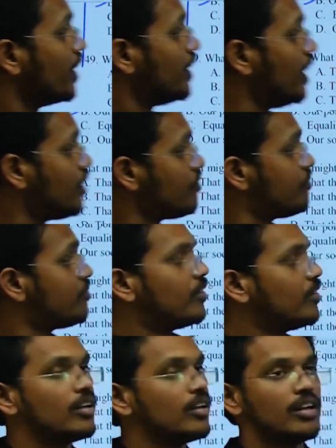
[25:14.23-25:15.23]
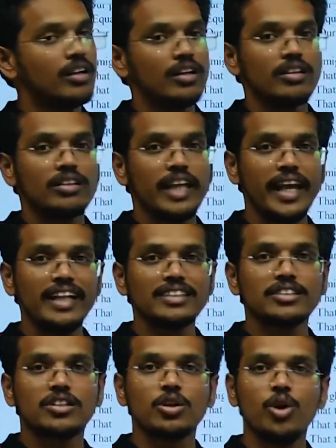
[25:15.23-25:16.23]
if
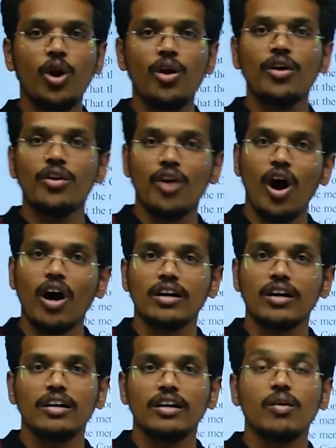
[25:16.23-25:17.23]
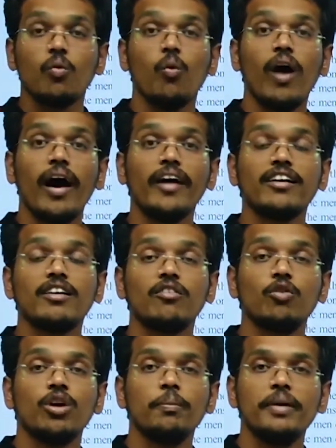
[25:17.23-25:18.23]
things go wrong, what
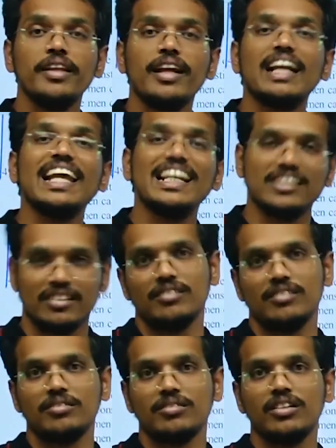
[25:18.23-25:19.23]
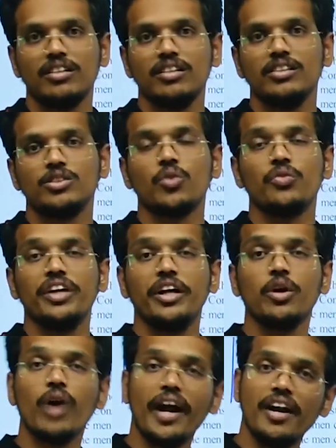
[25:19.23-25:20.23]
would be the reason? So, we need
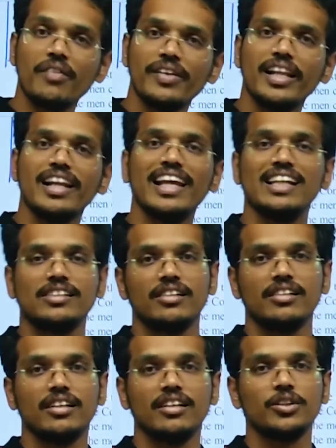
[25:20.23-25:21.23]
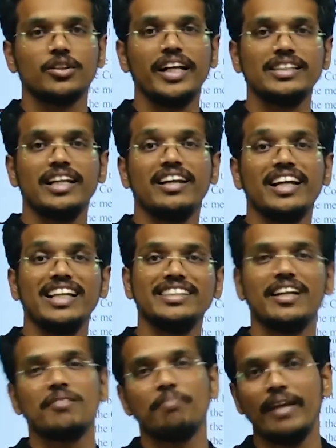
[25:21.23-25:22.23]
to identify the reason. So, it is a
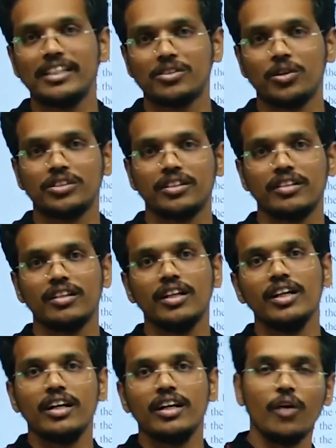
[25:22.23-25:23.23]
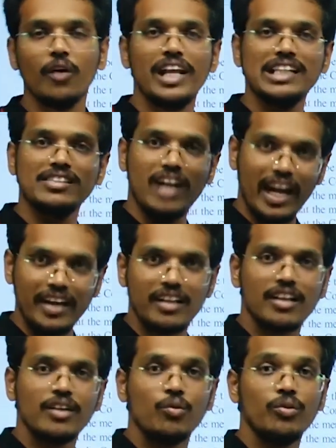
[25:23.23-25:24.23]
reason-based question. Now, it is
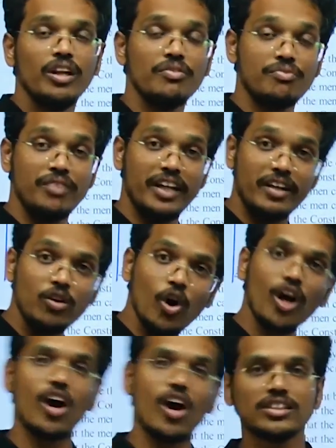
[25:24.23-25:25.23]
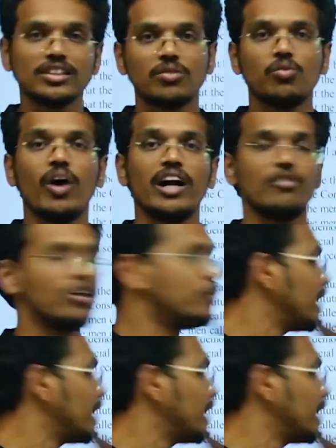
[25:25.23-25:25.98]
right. If it go wrong, what would